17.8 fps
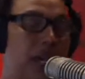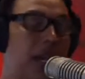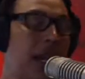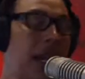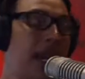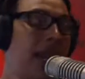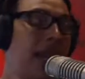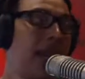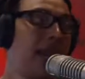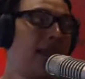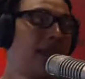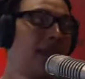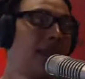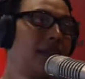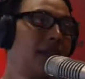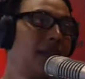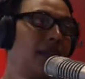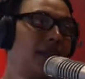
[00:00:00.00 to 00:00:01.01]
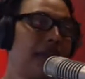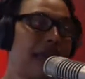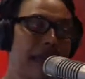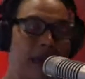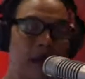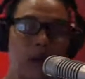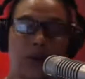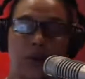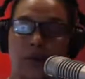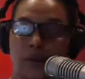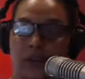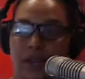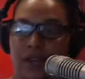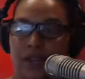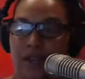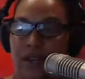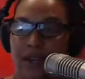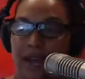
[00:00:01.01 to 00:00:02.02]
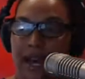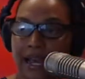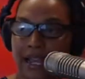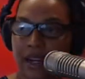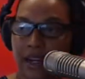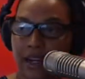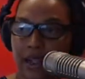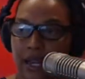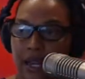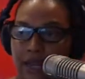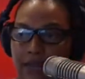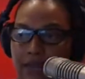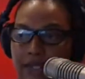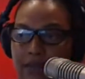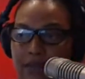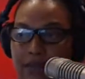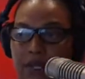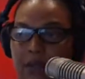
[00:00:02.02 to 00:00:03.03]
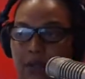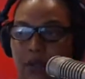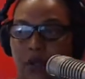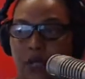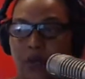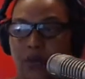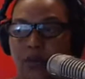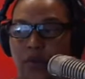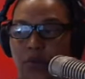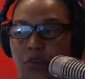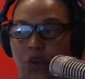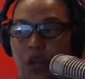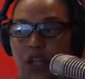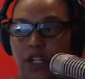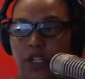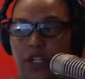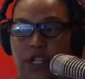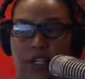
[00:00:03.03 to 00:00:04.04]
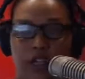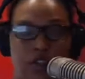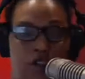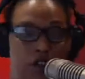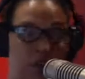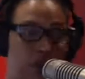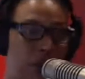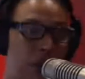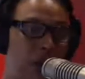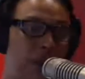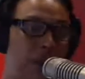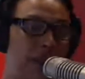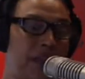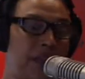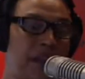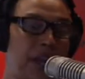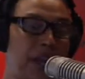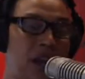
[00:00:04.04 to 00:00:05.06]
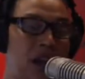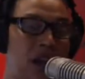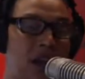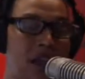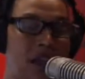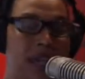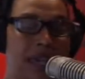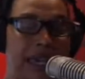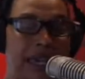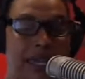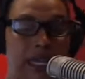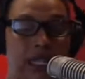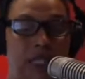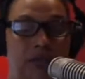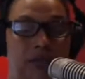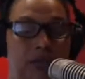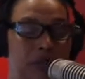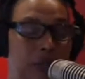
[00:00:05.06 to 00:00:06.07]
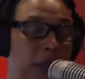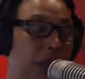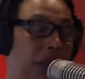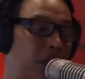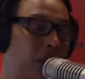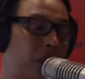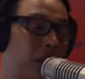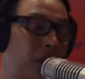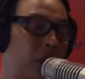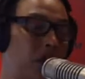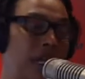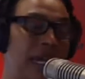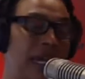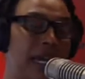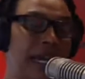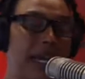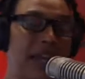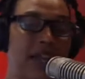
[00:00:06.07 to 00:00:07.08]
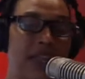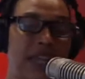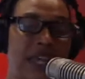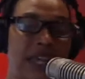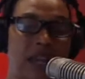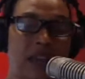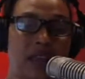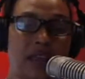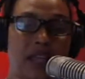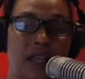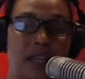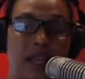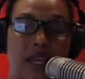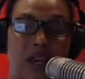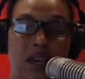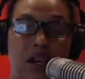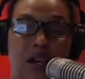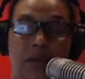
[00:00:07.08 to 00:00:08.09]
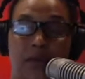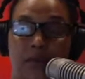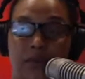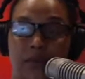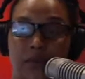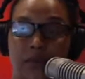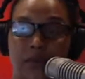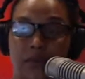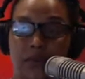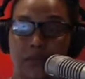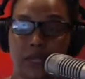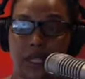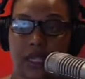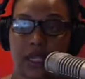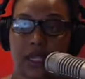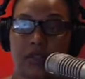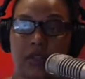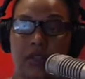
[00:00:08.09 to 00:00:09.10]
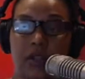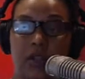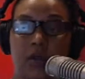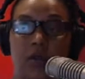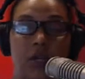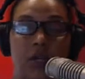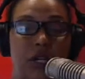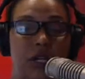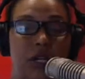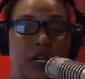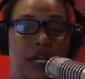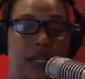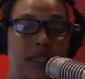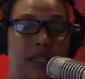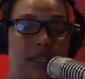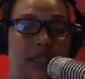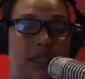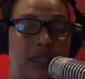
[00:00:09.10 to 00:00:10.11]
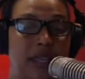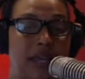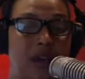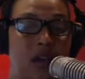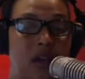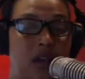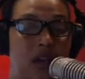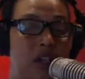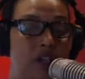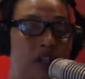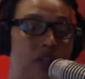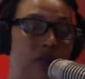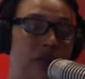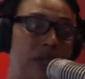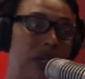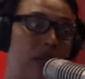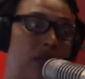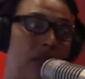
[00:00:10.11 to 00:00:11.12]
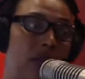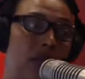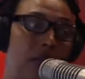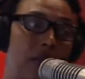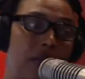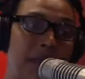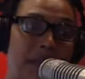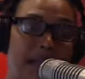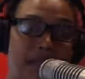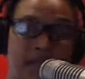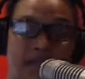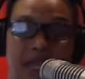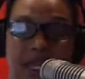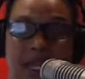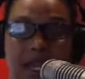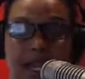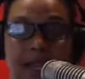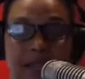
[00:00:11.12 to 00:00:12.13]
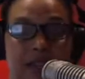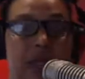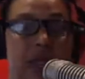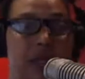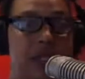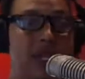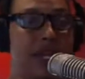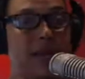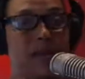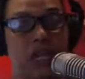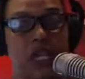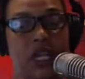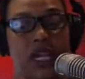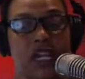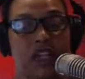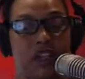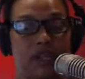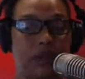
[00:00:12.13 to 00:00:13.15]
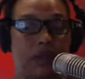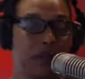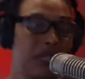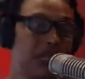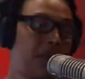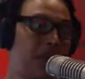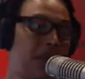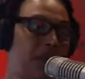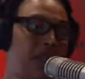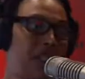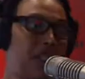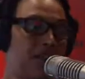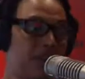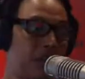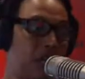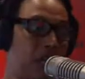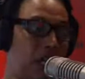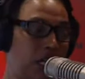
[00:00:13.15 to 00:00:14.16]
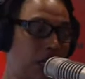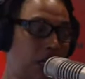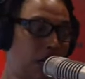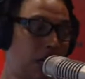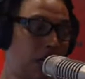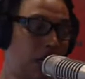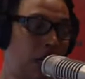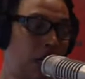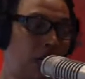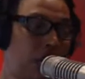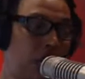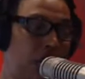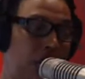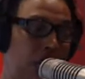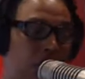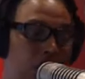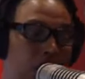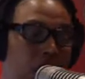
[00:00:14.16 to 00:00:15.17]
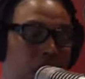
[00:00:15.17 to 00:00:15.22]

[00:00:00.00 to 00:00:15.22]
and now we have hired 19 people, and we want to ensure that they are held responsible, and that they are sticking to their word, and that they are doing the best thing. And sometimes some things may be difficult to stick to,